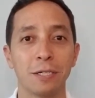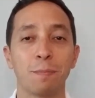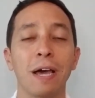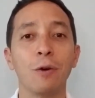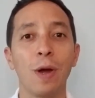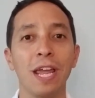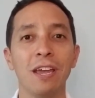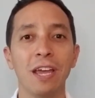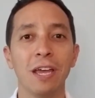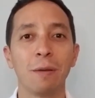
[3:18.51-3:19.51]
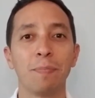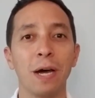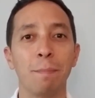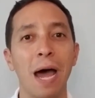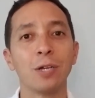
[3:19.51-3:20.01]
By the way,
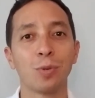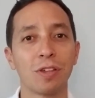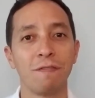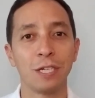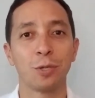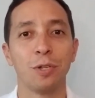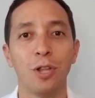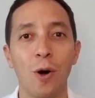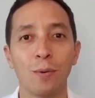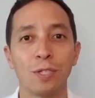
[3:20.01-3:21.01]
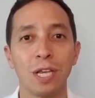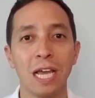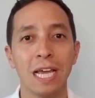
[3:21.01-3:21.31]
buyers with conventional loans,